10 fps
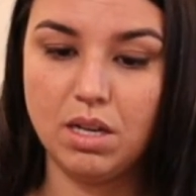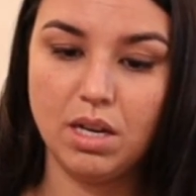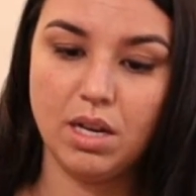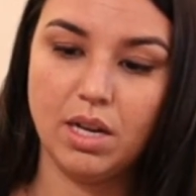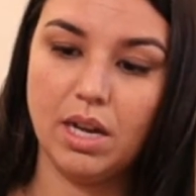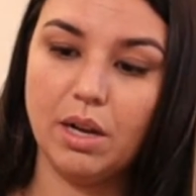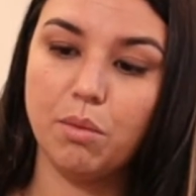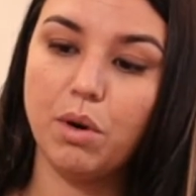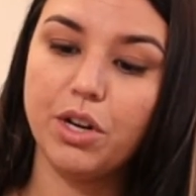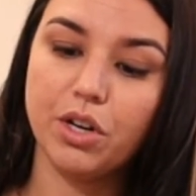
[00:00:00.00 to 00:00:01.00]
and what
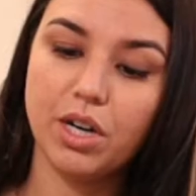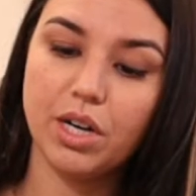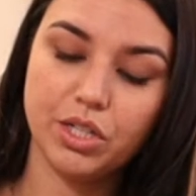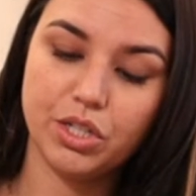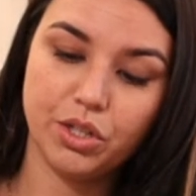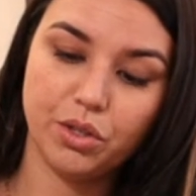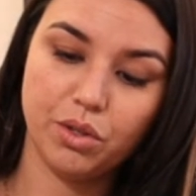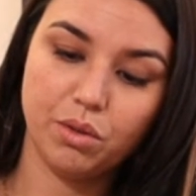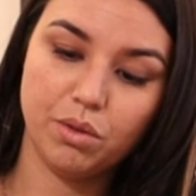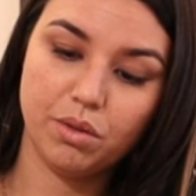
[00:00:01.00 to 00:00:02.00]
you're gonna
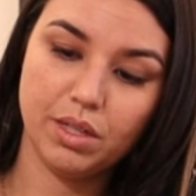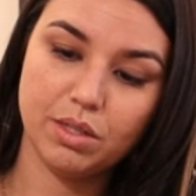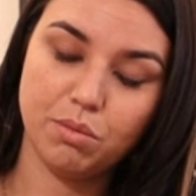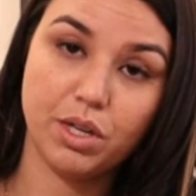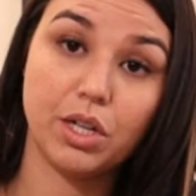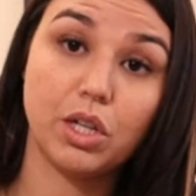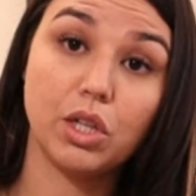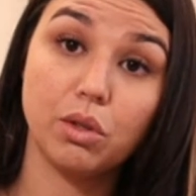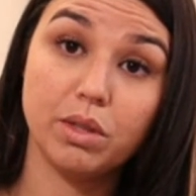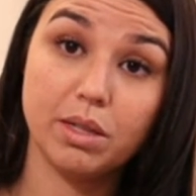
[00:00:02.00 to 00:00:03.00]
do is we're gonna glue
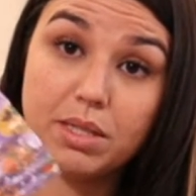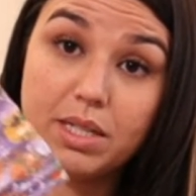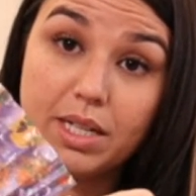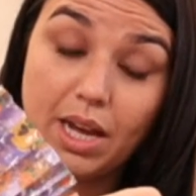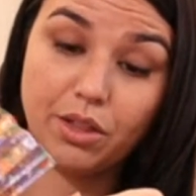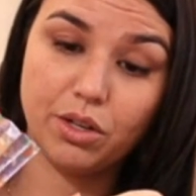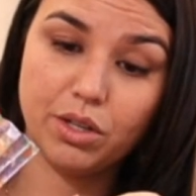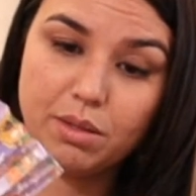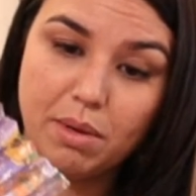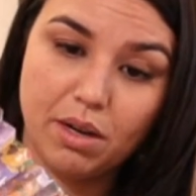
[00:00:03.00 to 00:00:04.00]
them together to
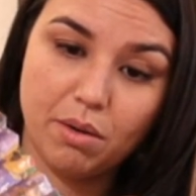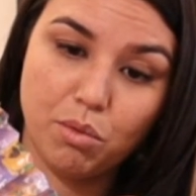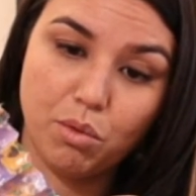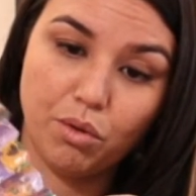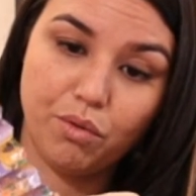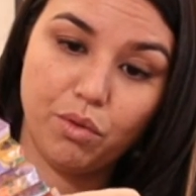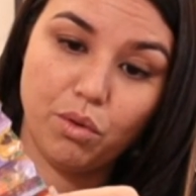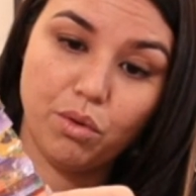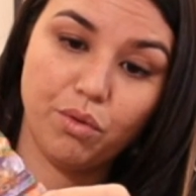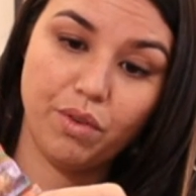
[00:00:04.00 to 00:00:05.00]
make a more full
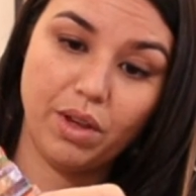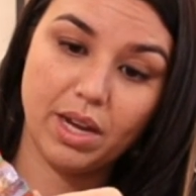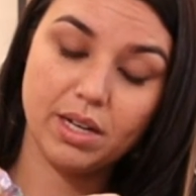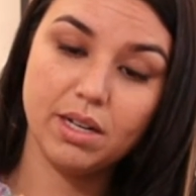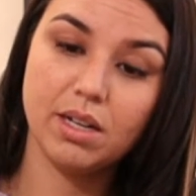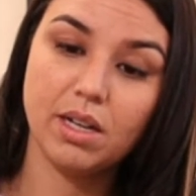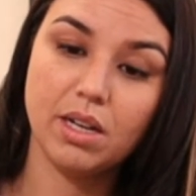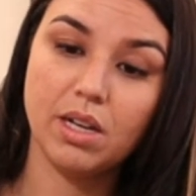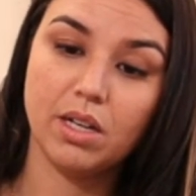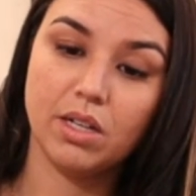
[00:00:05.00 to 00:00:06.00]
fan.
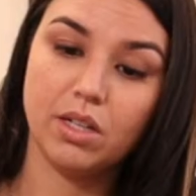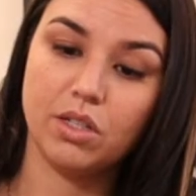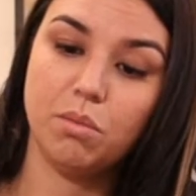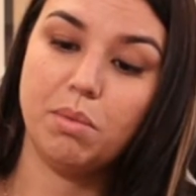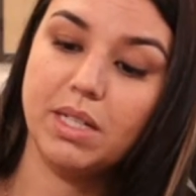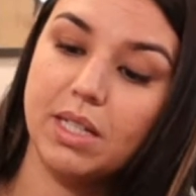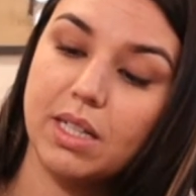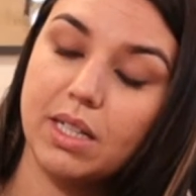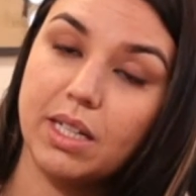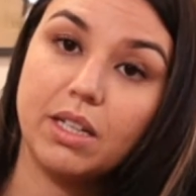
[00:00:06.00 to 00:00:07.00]
So
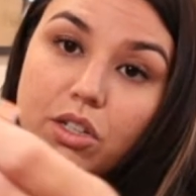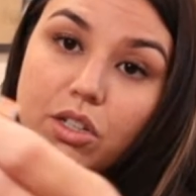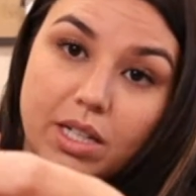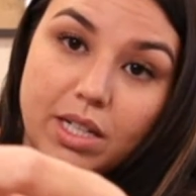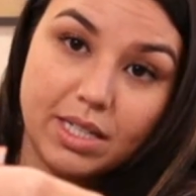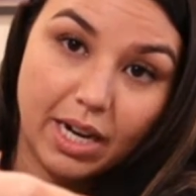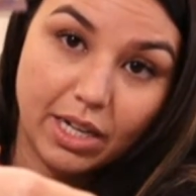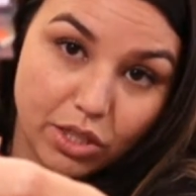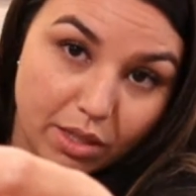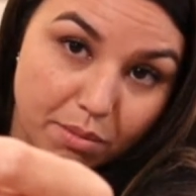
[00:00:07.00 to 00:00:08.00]
basically, you're gonna attach
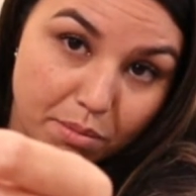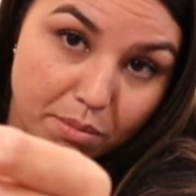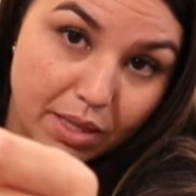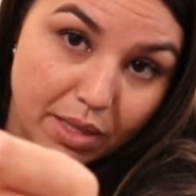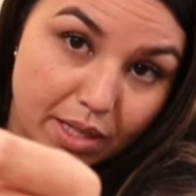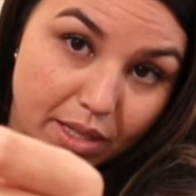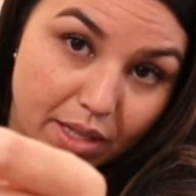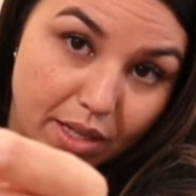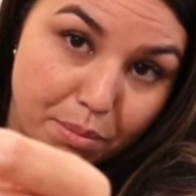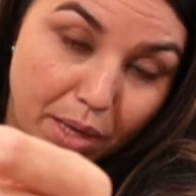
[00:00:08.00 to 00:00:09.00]
them
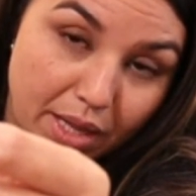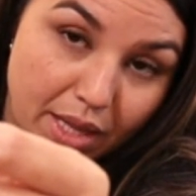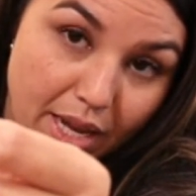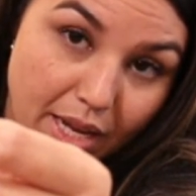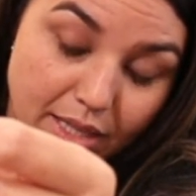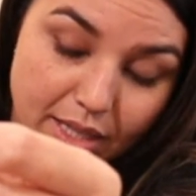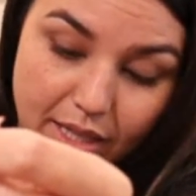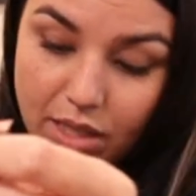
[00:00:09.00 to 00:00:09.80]
by the ends here.